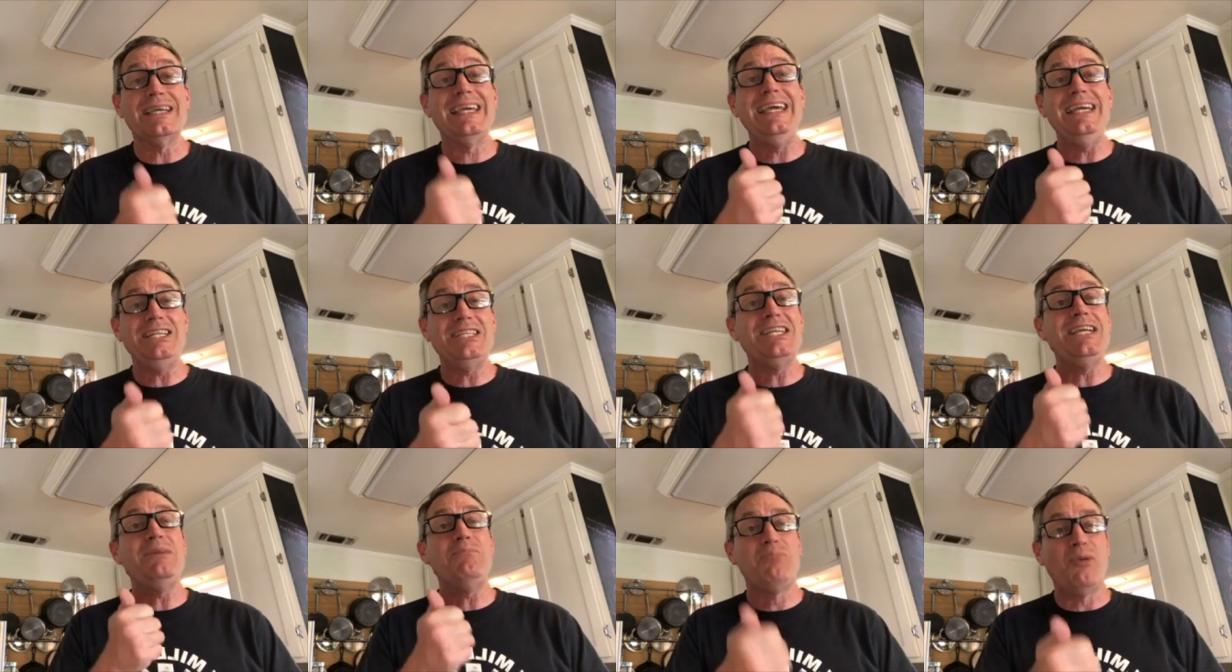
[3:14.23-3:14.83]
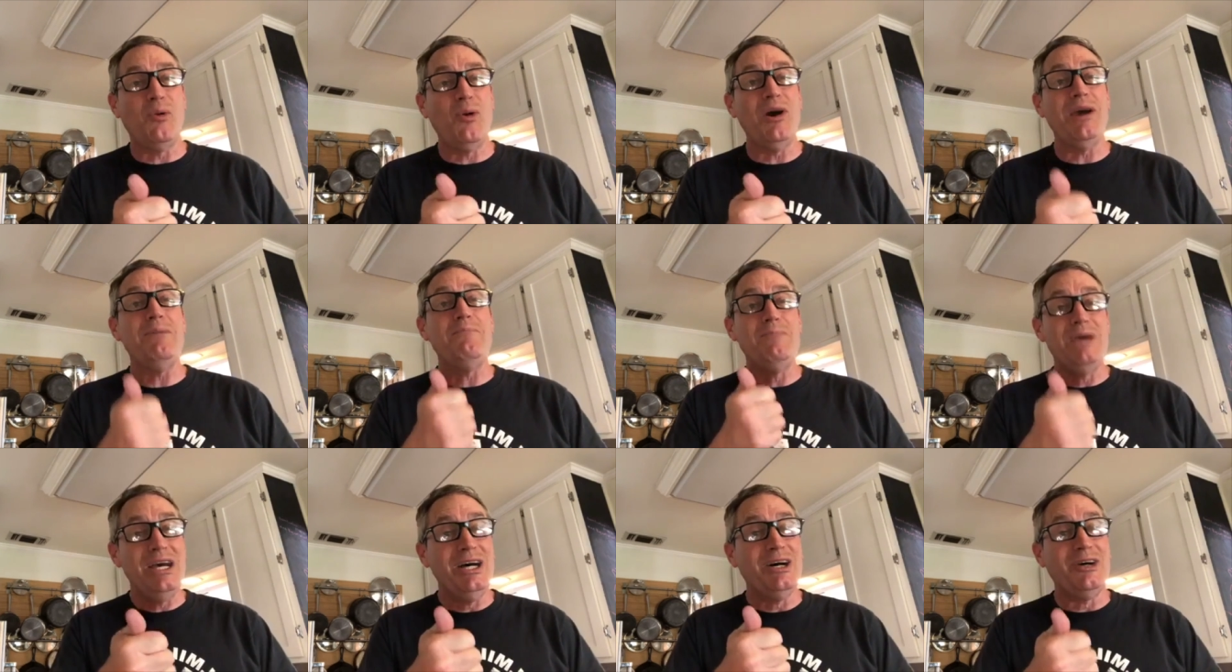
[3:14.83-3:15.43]
Geechee Boy
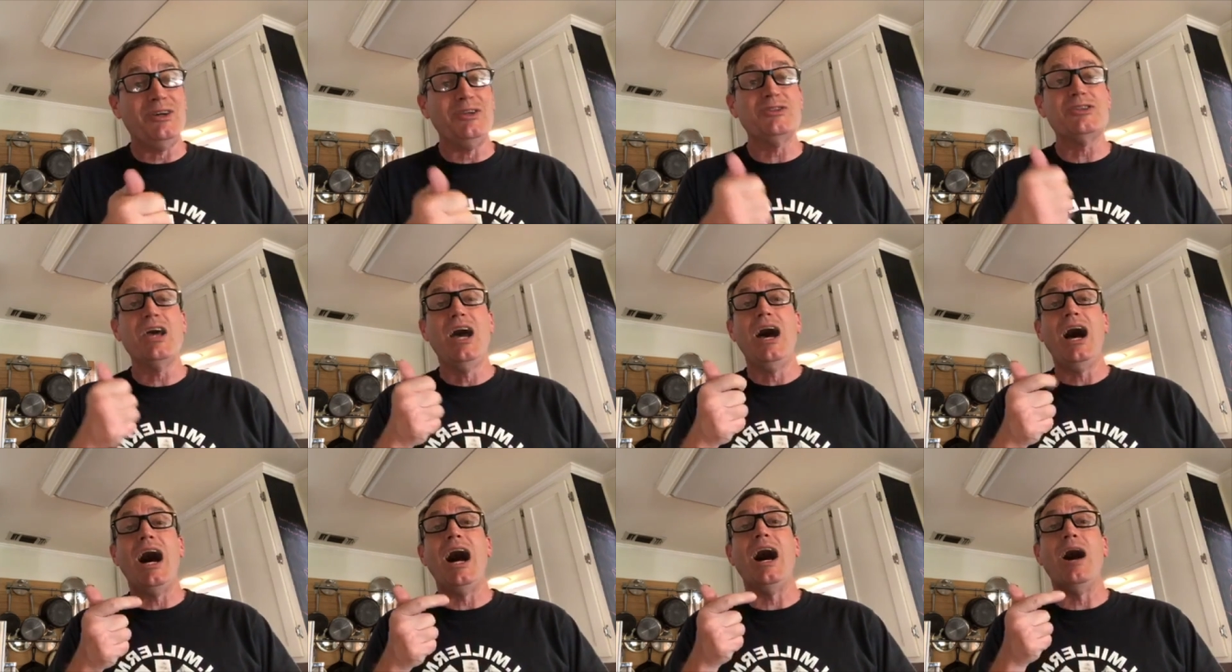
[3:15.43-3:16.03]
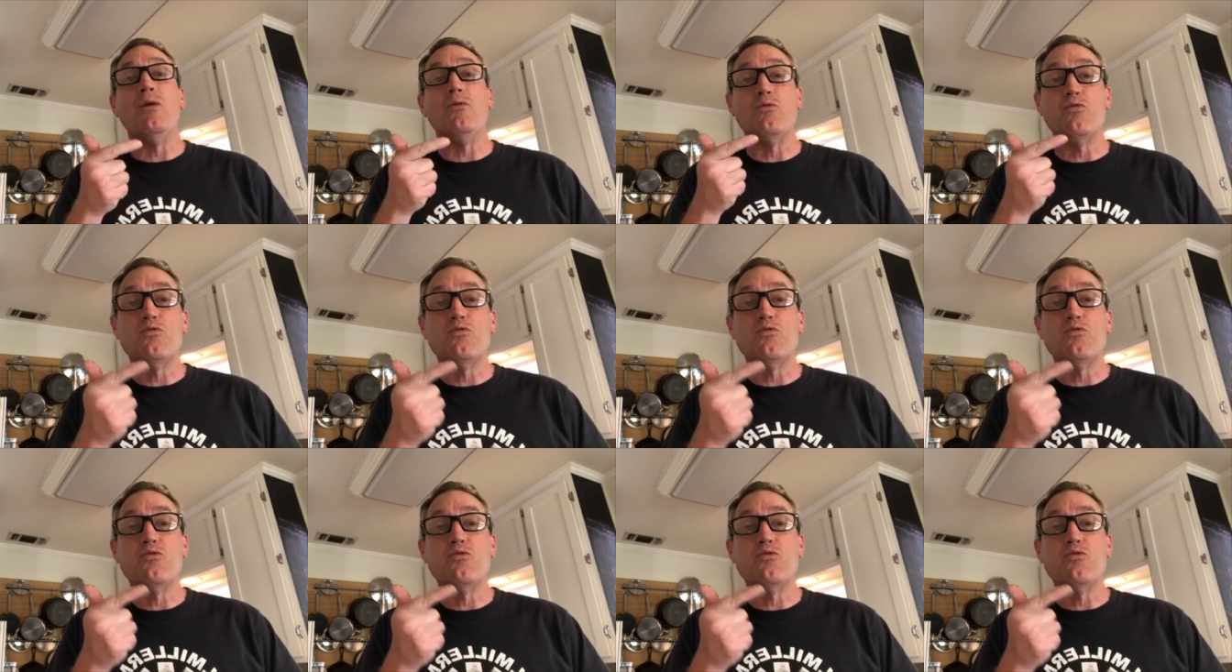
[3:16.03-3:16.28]
Mills uh,